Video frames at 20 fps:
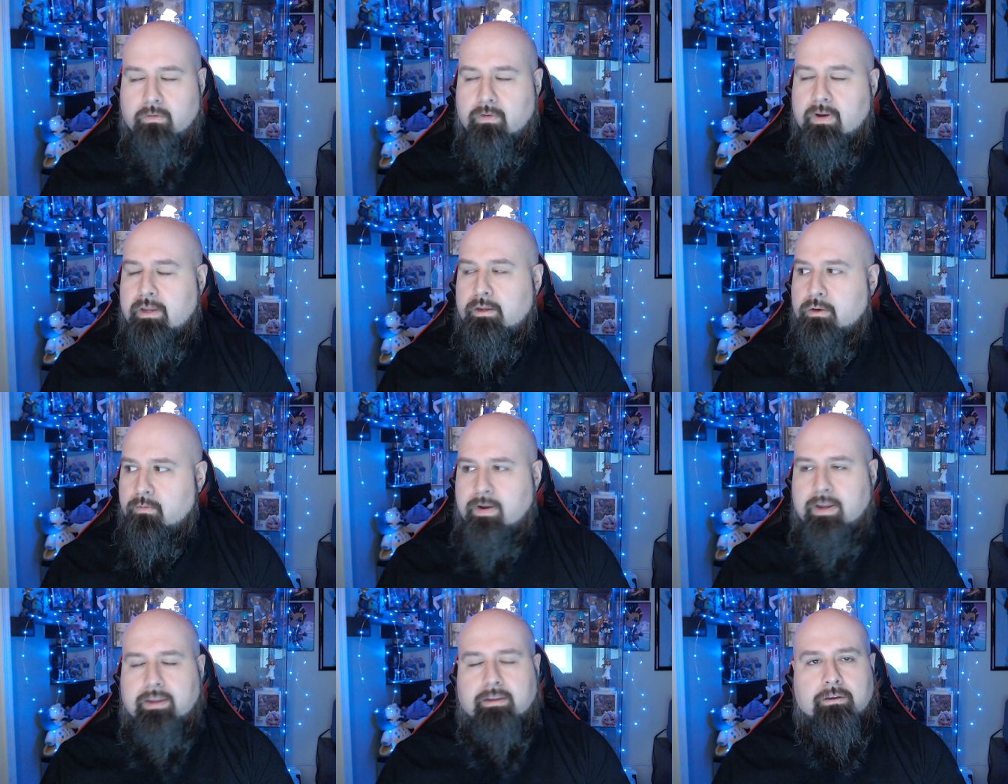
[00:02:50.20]
You're right.
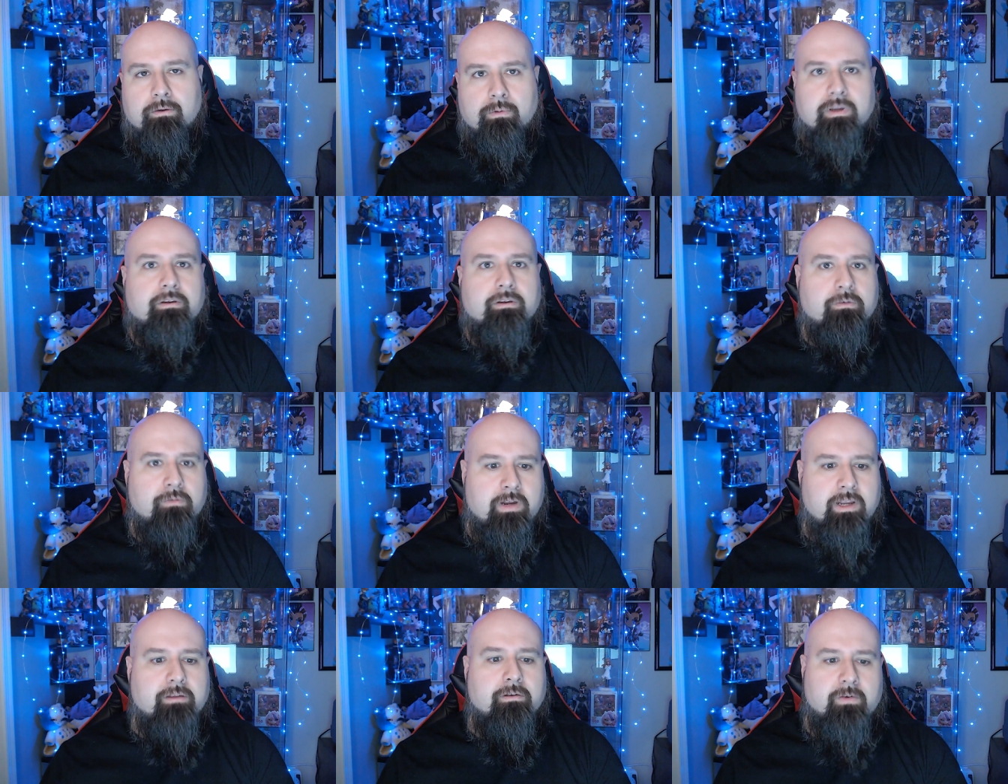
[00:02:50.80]
You know what?
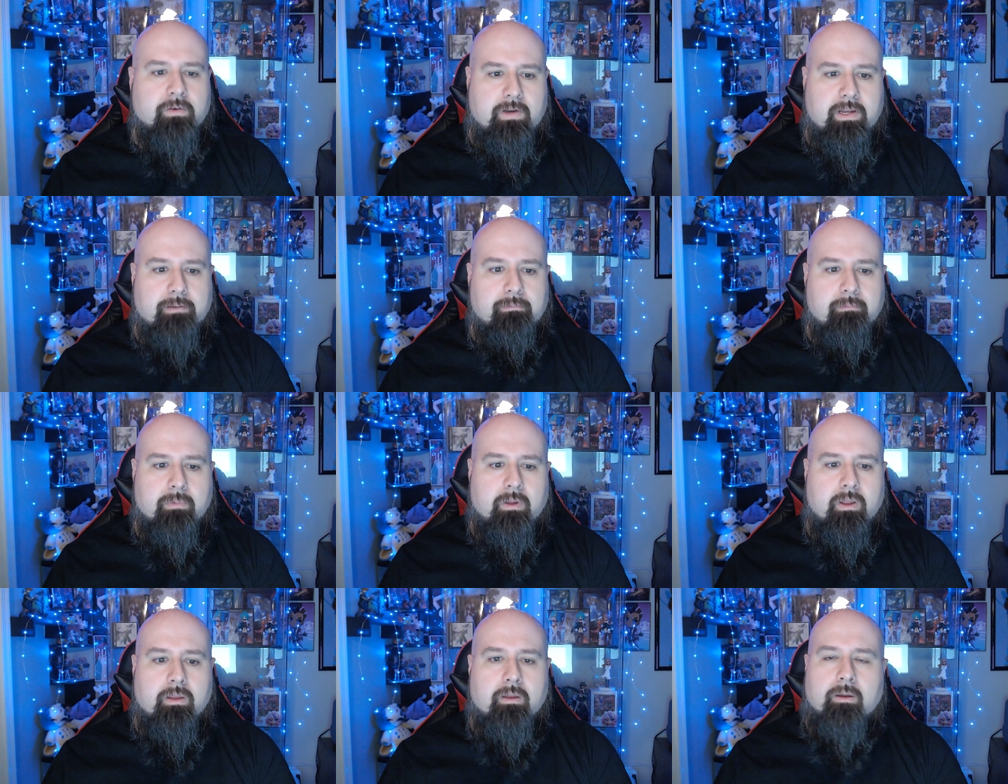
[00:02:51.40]
You're right.
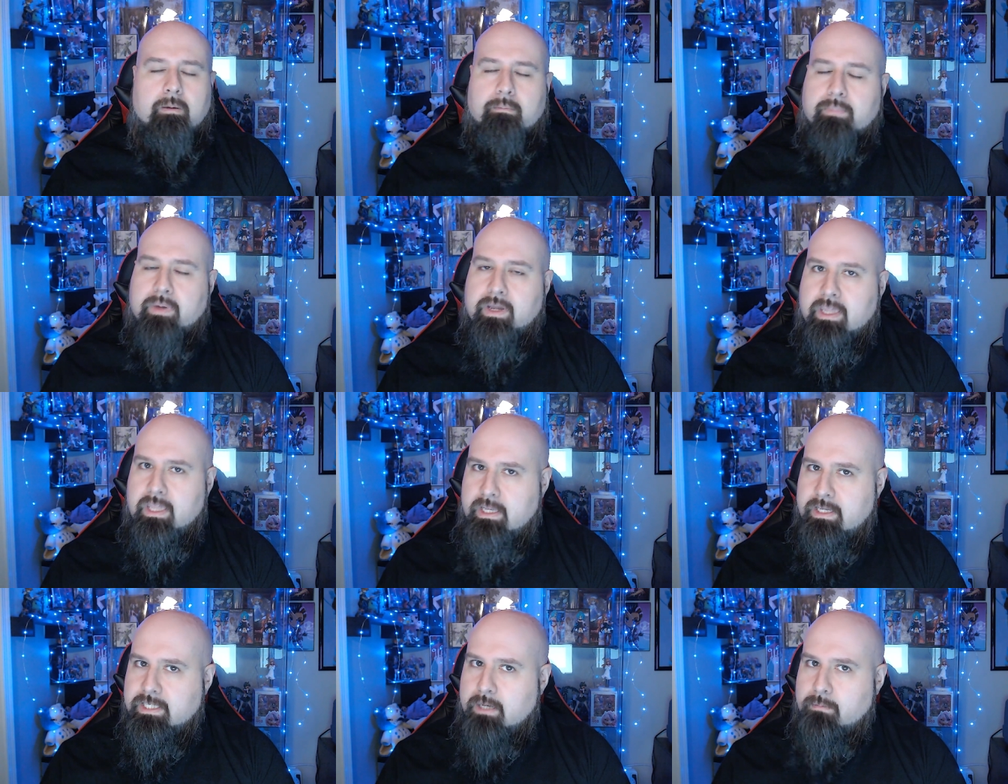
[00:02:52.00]
But
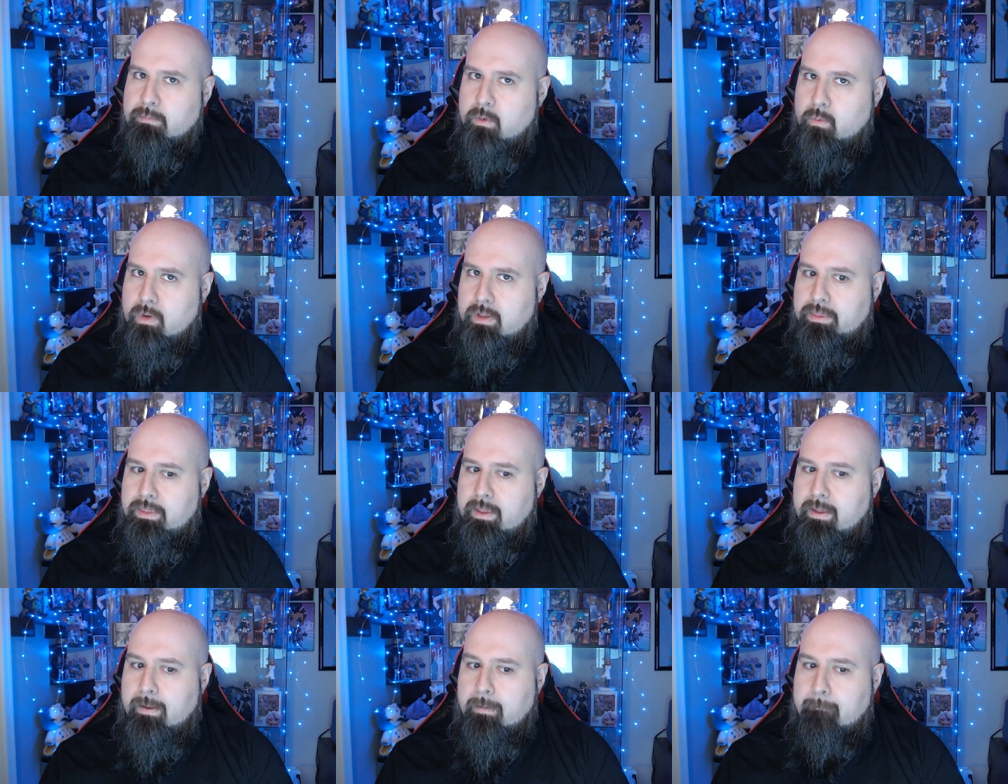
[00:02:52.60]
can you tell me
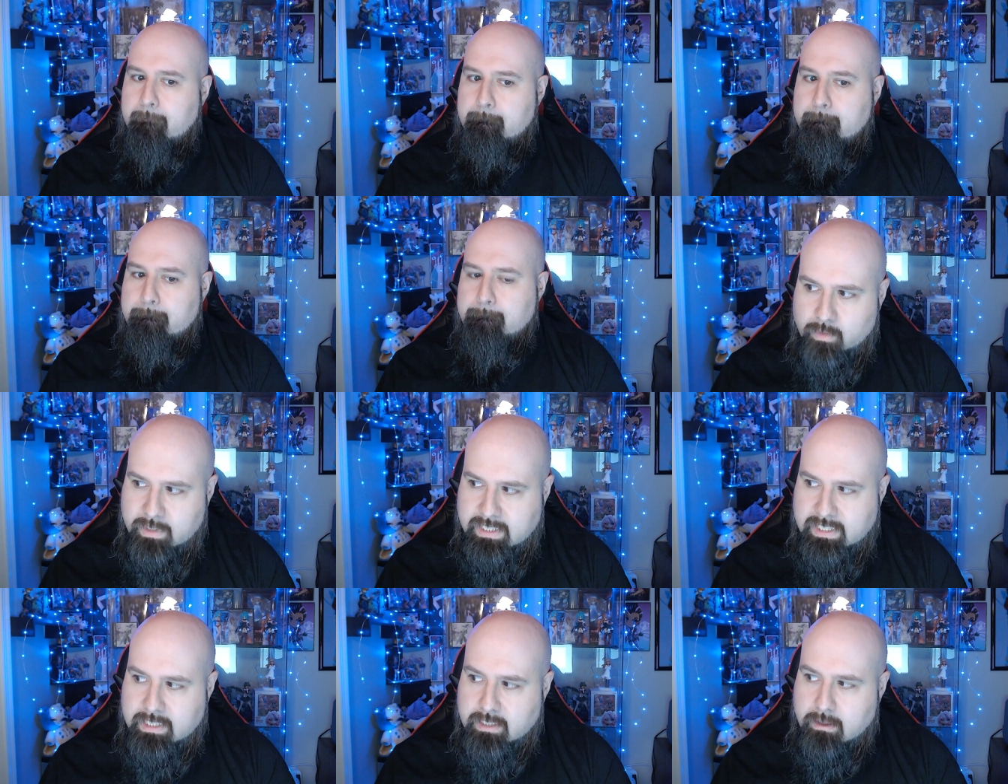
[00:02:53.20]
one thing? Do
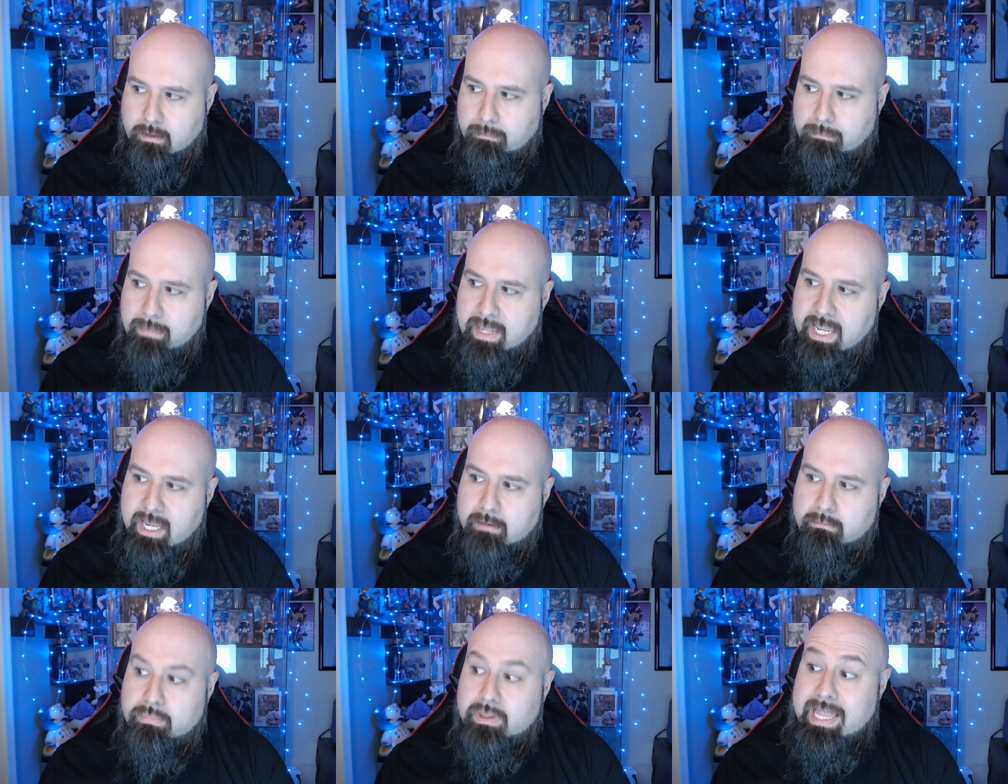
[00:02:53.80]
we still
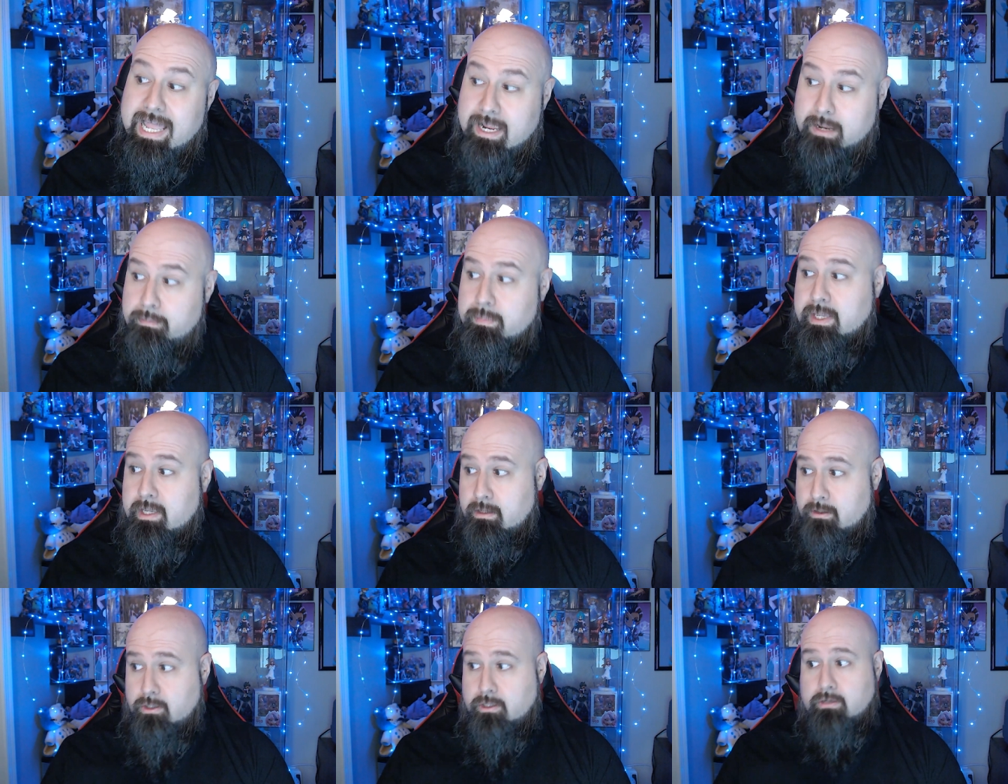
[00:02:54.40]
main Black
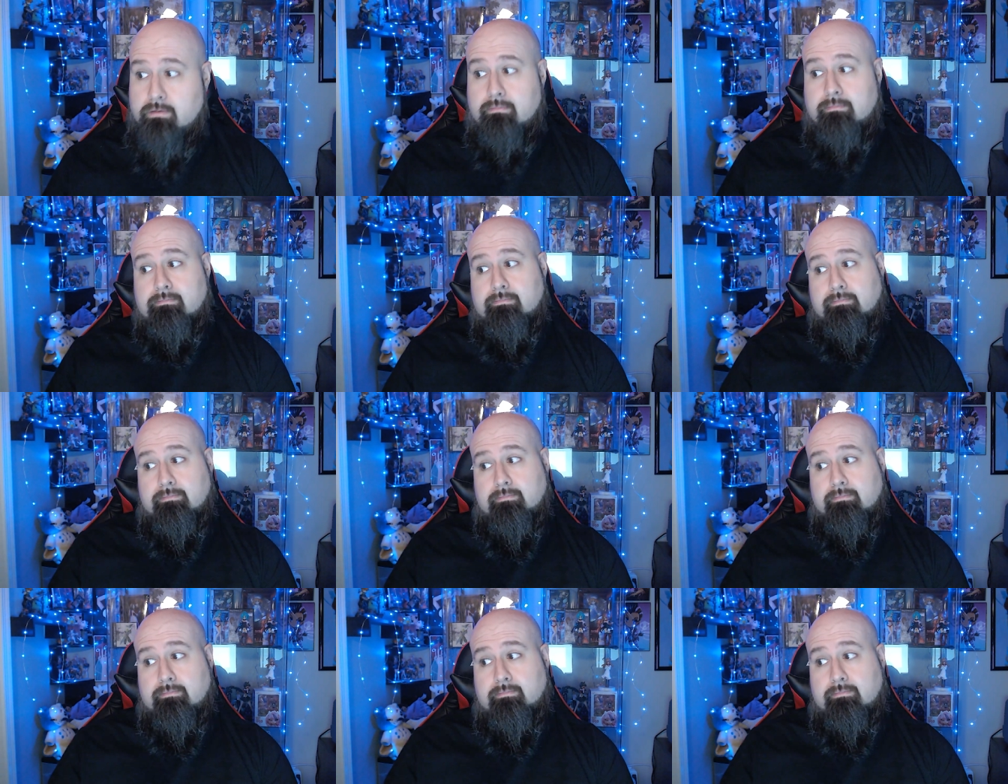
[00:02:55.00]
Mage?